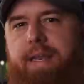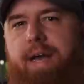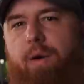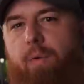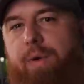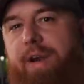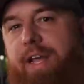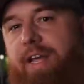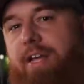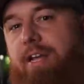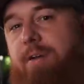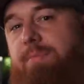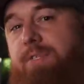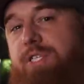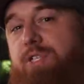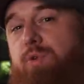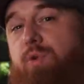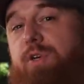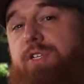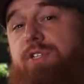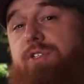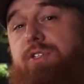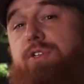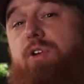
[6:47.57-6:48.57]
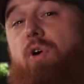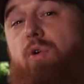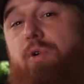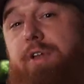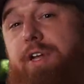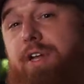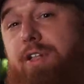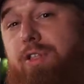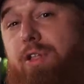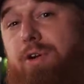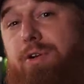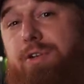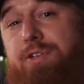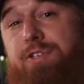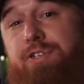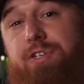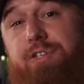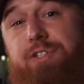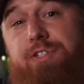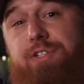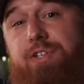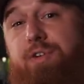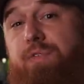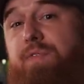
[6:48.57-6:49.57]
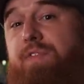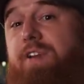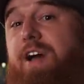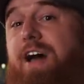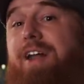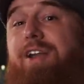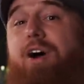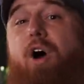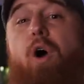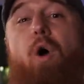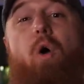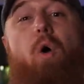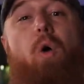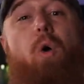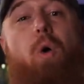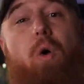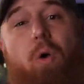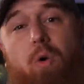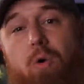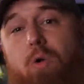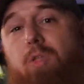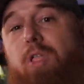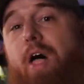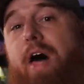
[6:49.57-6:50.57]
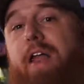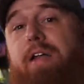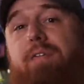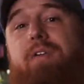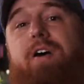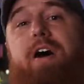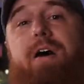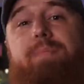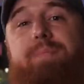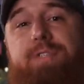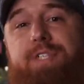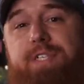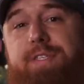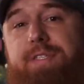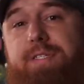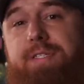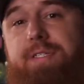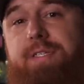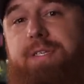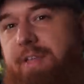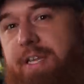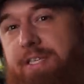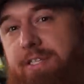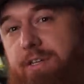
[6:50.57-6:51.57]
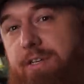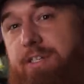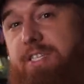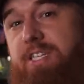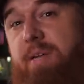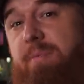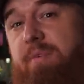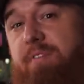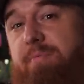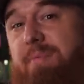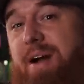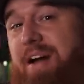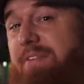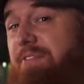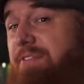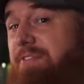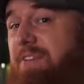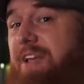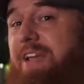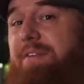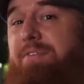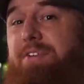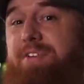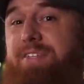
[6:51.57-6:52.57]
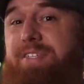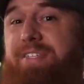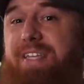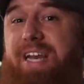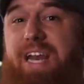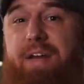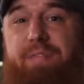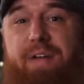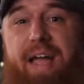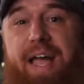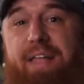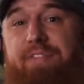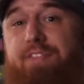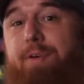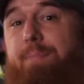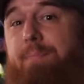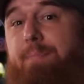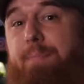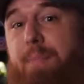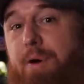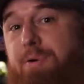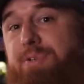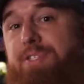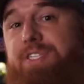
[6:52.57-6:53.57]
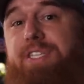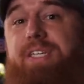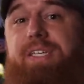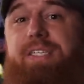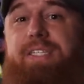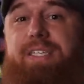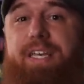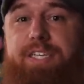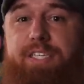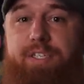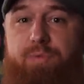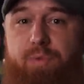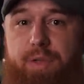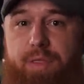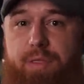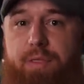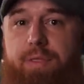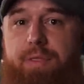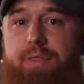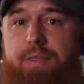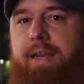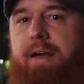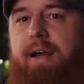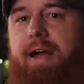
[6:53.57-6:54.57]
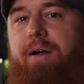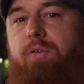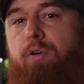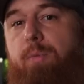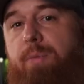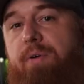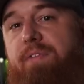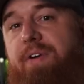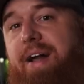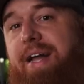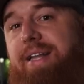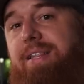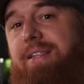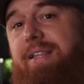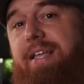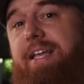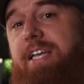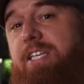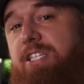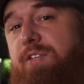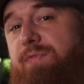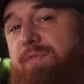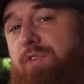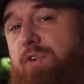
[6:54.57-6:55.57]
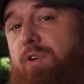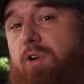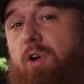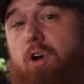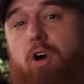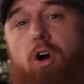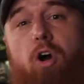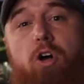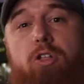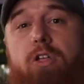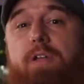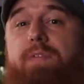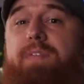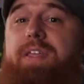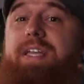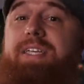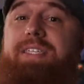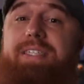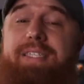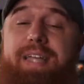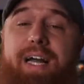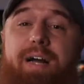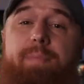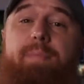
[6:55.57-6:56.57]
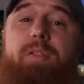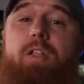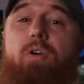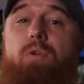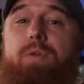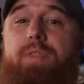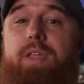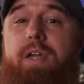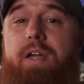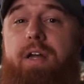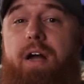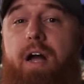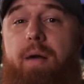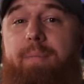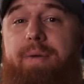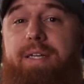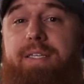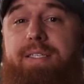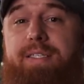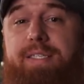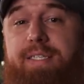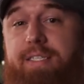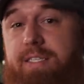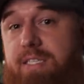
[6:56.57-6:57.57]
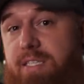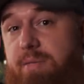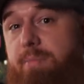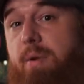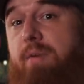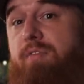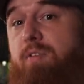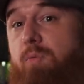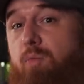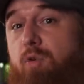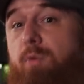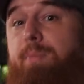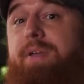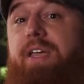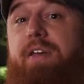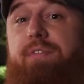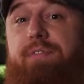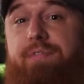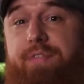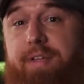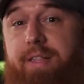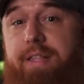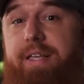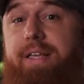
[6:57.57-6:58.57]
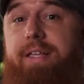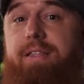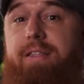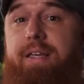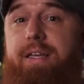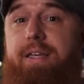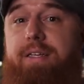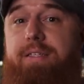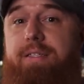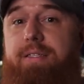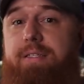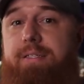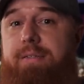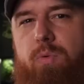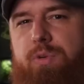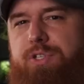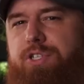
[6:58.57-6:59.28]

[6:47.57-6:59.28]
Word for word: Now, when it comes to adult enclosures, you've got a whole lot of options. These are some of my favorites that I've had the most success with. Now, I will provide links for all of these down below in the comments, and some of them will be affiliate links.